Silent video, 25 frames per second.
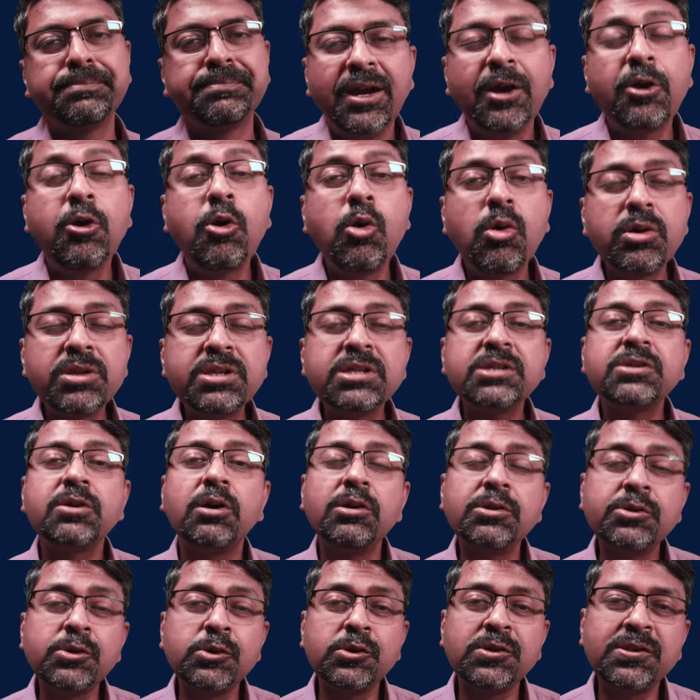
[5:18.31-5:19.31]
A coach is
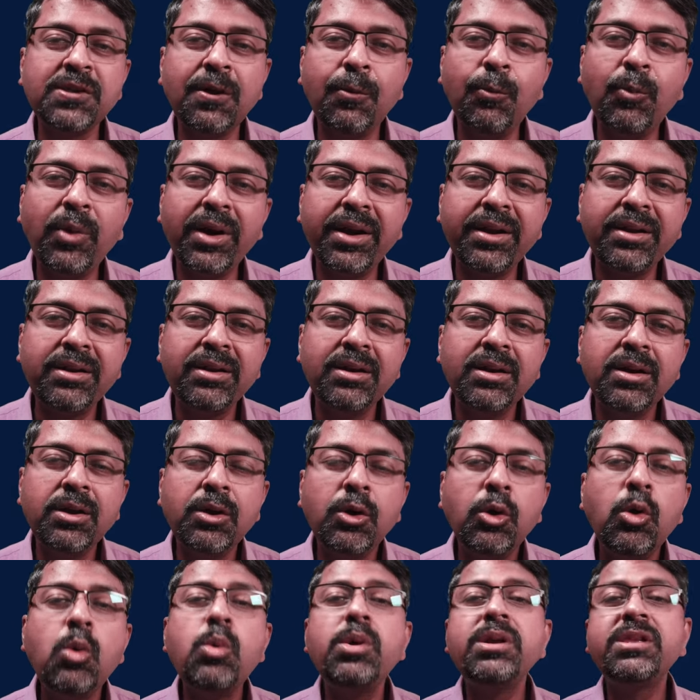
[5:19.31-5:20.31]
also someone
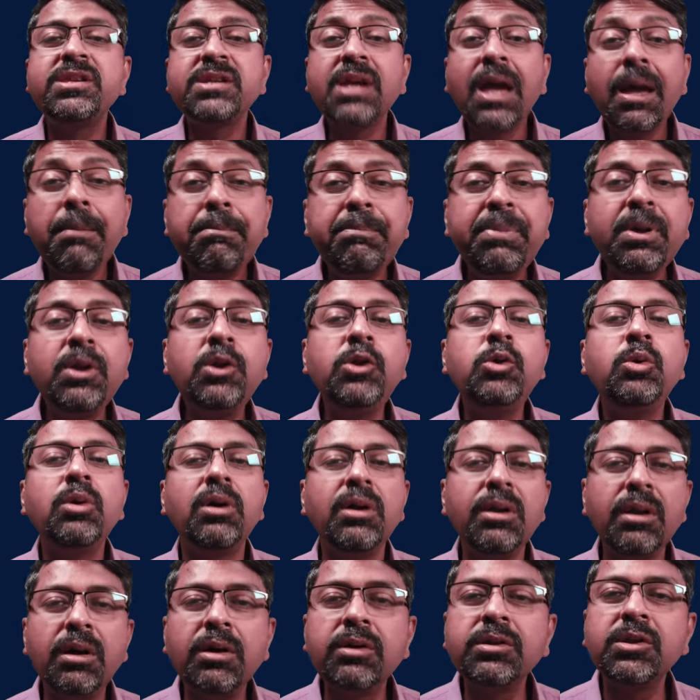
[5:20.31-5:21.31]
who would champion
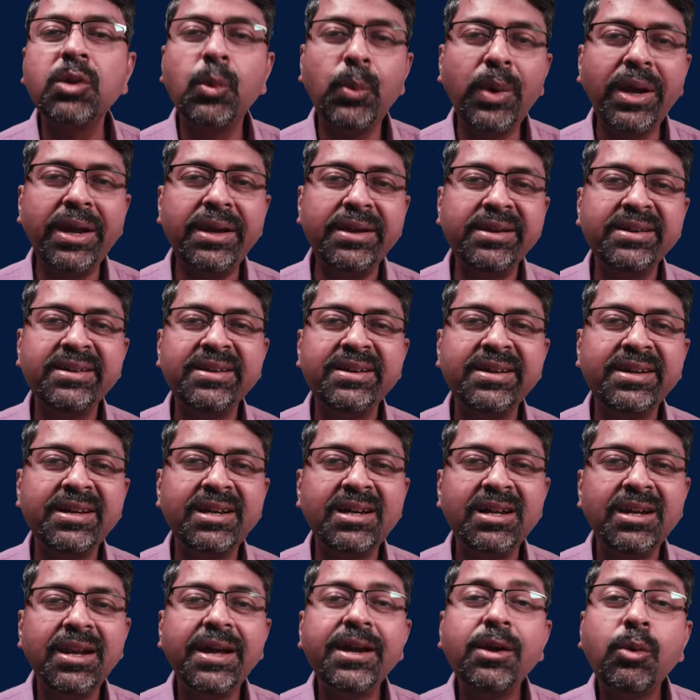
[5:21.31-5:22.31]
you along the way,
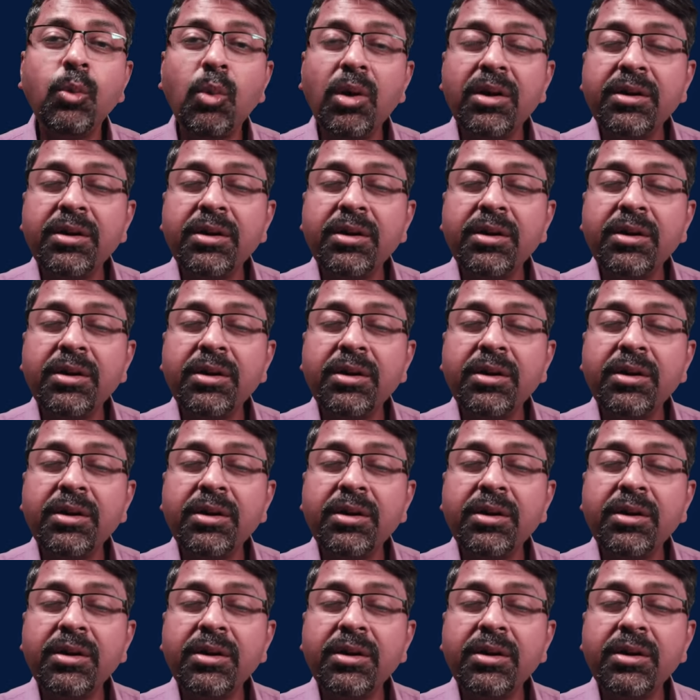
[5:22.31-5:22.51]
like